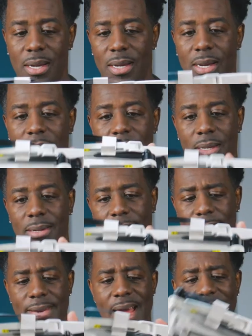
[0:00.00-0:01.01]

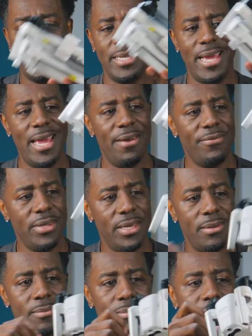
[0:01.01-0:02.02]
Nice and
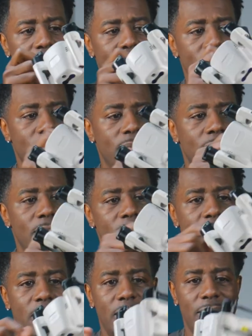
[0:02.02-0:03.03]
hefty.
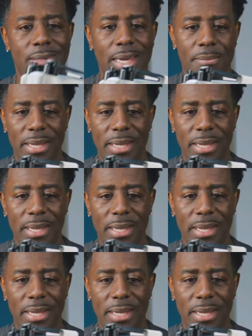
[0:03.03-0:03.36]
Good thick